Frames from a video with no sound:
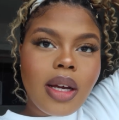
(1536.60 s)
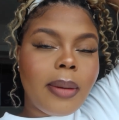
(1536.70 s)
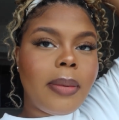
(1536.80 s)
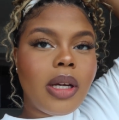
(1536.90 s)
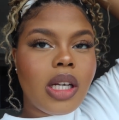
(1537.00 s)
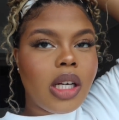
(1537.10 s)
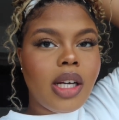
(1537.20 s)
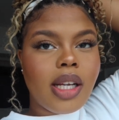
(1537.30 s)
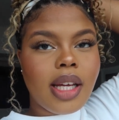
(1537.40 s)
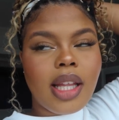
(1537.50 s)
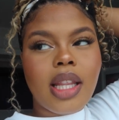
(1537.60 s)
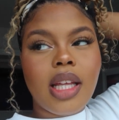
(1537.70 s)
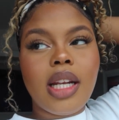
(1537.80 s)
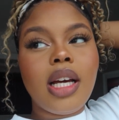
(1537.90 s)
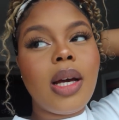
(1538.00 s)
a bit earlier
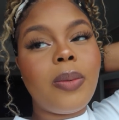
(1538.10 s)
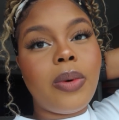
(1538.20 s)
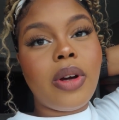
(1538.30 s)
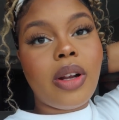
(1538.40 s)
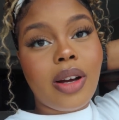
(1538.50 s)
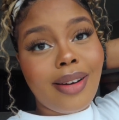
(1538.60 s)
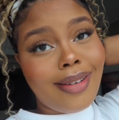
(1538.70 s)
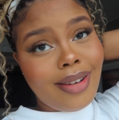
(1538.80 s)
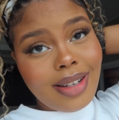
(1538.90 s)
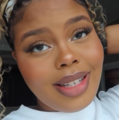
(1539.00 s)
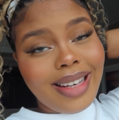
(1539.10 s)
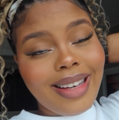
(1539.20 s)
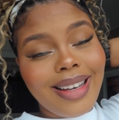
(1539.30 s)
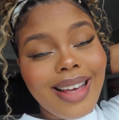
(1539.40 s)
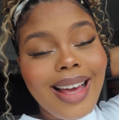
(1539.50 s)
than I would on
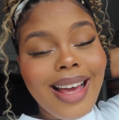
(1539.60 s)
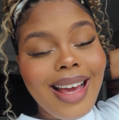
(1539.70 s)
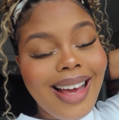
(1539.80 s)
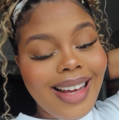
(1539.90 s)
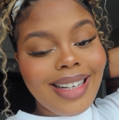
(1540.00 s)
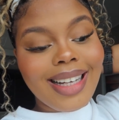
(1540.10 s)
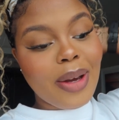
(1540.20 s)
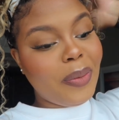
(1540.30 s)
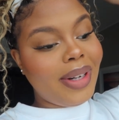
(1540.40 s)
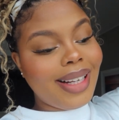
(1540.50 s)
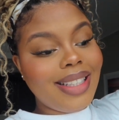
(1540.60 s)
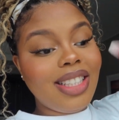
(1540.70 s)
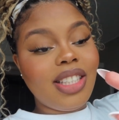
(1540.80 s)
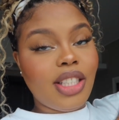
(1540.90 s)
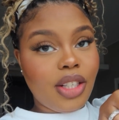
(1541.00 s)
holiday and I would
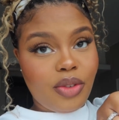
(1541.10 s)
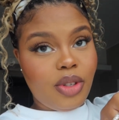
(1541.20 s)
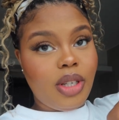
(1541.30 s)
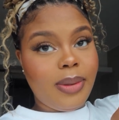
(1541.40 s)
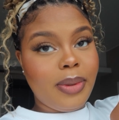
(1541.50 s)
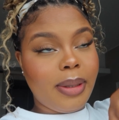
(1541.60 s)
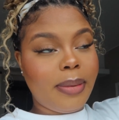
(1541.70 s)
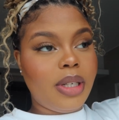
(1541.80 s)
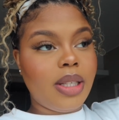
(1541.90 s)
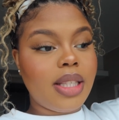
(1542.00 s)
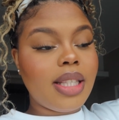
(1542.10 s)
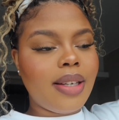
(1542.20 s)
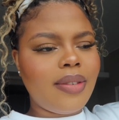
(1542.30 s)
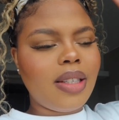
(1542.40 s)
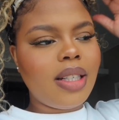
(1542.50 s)
in general I woke up around
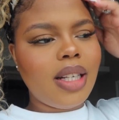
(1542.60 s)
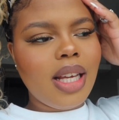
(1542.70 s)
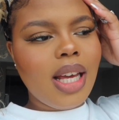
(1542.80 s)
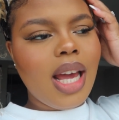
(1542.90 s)
7